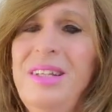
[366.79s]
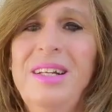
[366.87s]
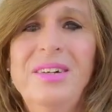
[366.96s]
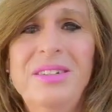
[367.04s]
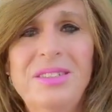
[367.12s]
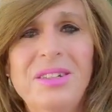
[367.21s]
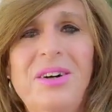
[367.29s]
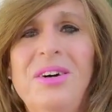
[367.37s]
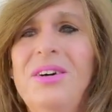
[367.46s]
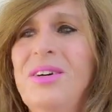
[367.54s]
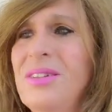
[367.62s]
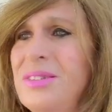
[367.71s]
you know it's
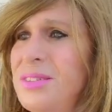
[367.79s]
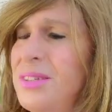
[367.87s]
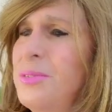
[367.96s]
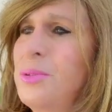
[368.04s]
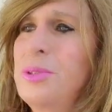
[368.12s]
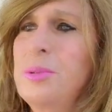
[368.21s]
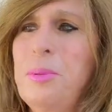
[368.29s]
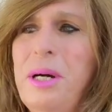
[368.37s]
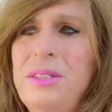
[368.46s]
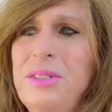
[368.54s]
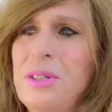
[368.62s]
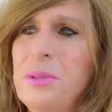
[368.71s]
all what
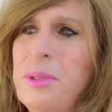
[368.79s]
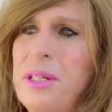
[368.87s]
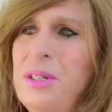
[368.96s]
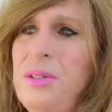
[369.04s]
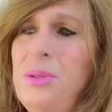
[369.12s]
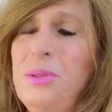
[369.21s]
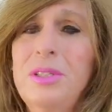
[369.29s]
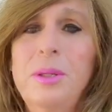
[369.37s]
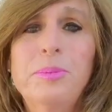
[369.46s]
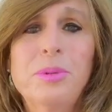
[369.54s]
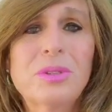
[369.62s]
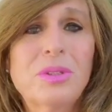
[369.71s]
spices are we going to use
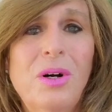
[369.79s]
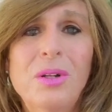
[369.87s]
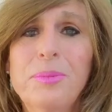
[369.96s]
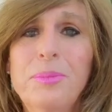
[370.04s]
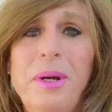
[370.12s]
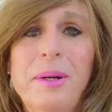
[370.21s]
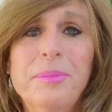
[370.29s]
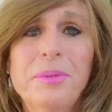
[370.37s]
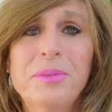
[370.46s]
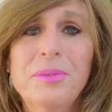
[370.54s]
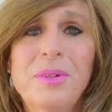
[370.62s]
simple salt and pepper